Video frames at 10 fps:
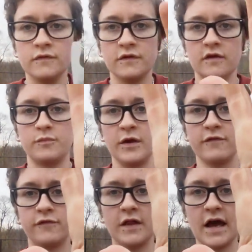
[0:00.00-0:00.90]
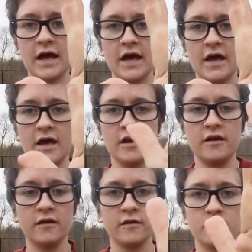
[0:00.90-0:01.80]
Nice big
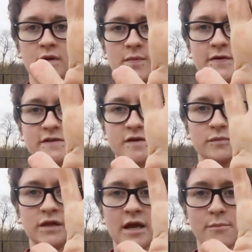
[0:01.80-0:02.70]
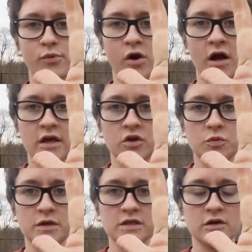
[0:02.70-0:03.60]
flathead, maybe some light prying
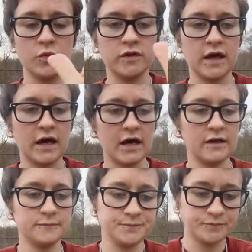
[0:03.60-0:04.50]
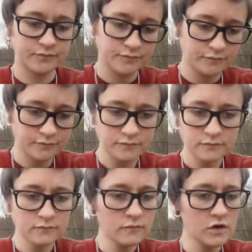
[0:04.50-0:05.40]
could be done with that.
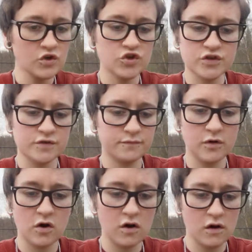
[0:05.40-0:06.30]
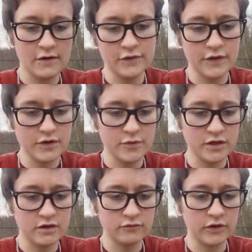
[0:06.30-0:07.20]
Just all, everything you would
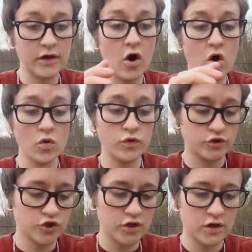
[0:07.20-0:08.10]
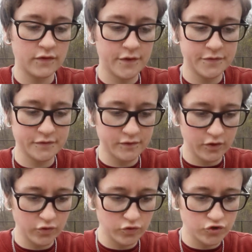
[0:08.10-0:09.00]
need really. Oh, the, uh, the, the
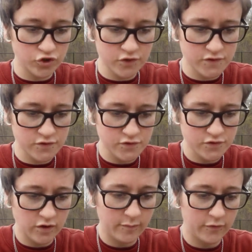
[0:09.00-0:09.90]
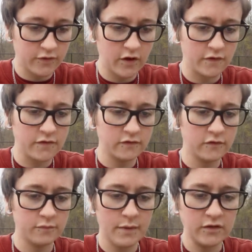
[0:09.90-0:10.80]
little chisel scraper thing on this
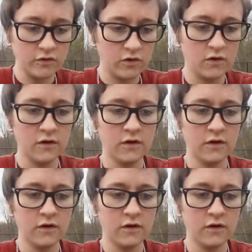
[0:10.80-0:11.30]
is mental.